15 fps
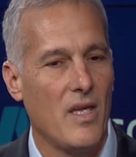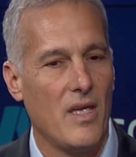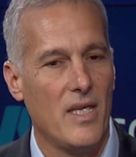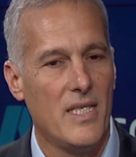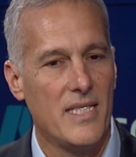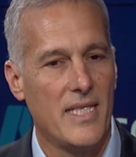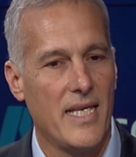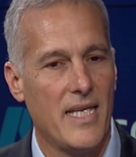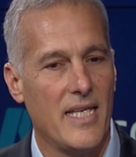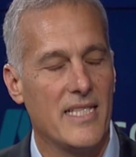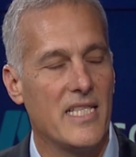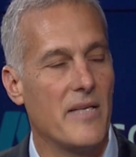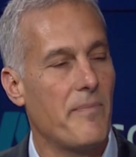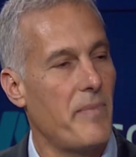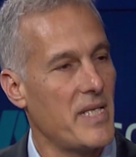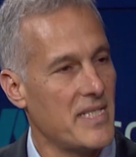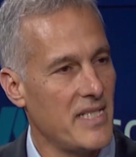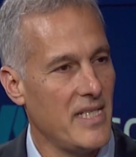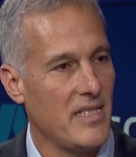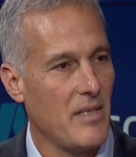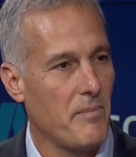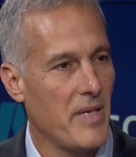It's a
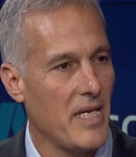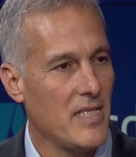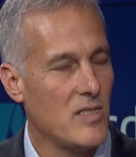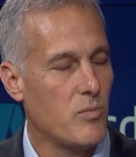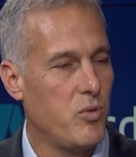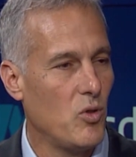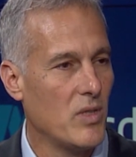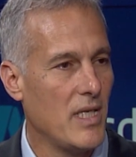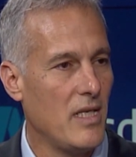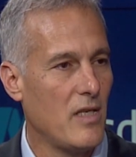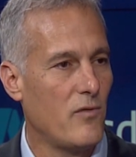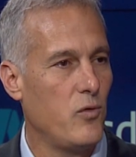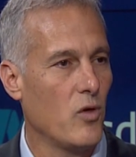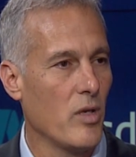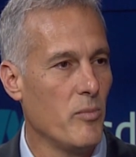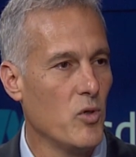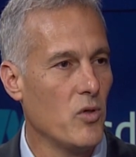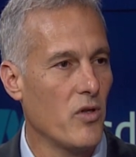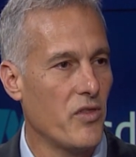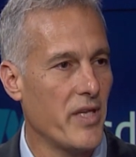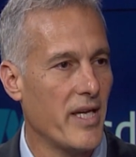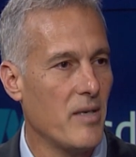placenta-based product for
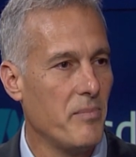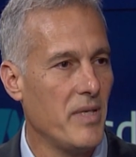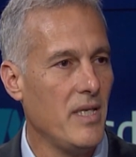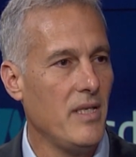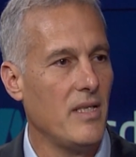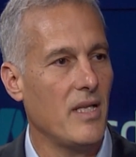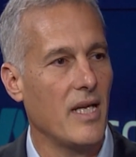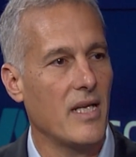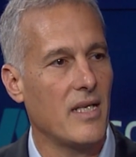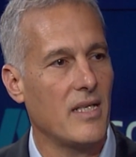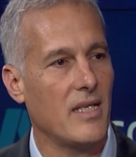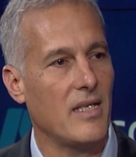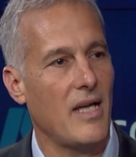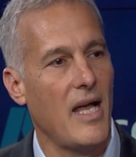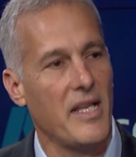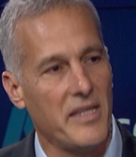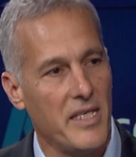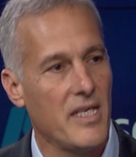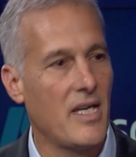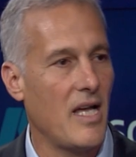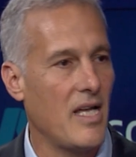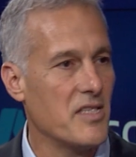immunotherapy, like
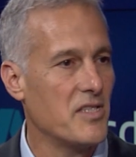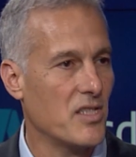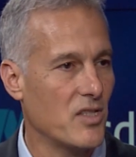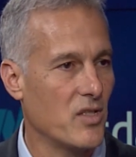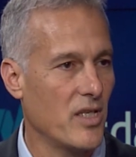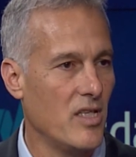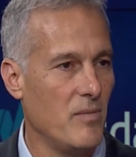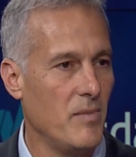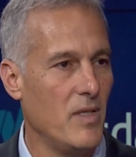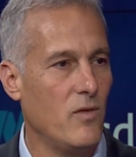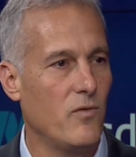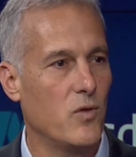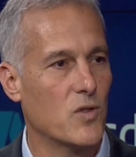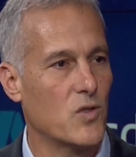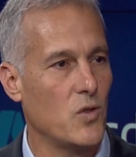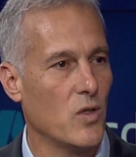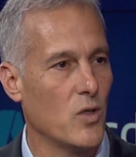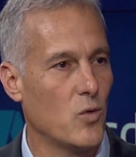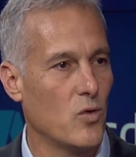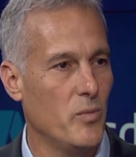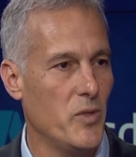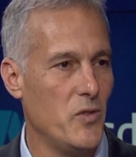anti-cancer treatment for
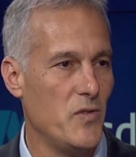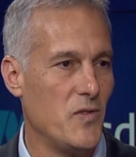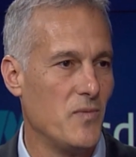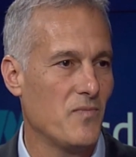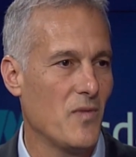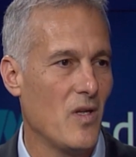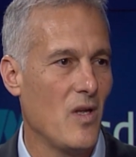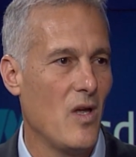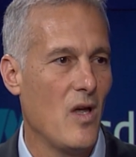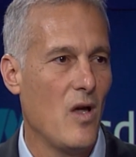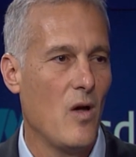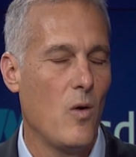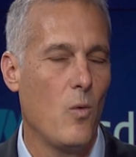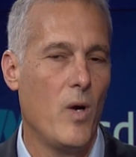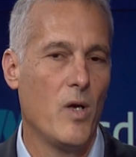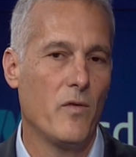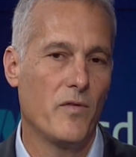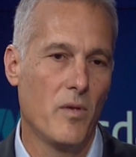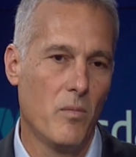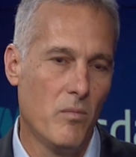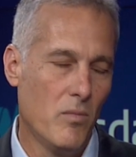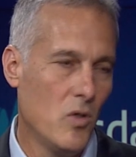solid tumors, one of
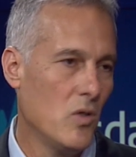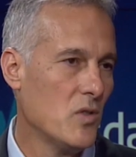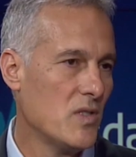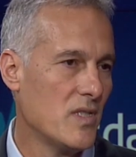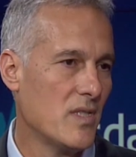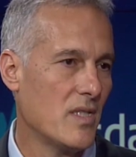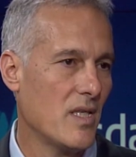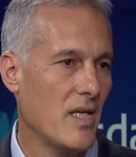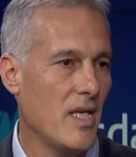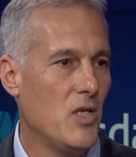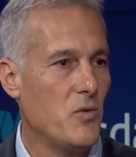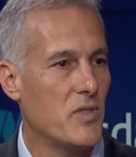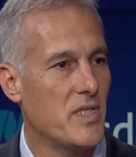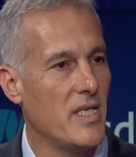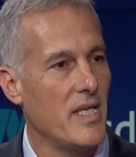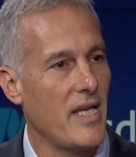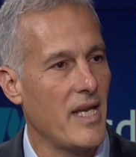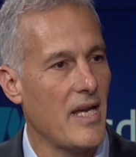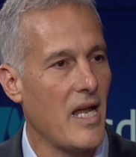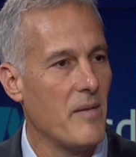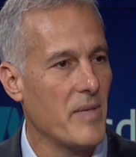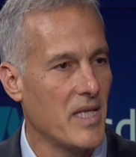the most interesting and
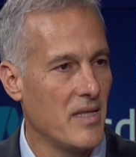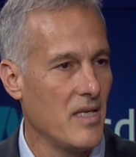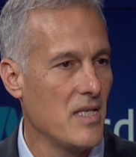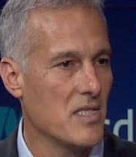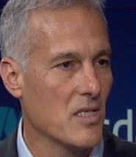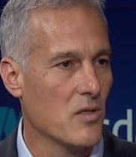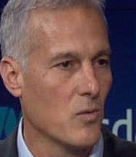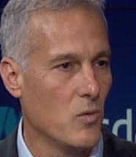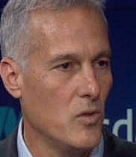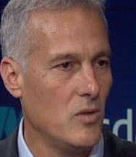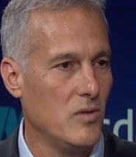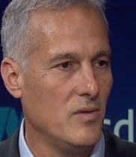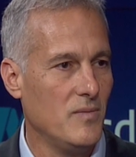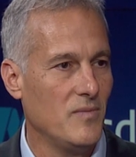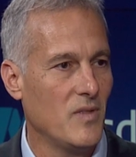unmet needs in the world.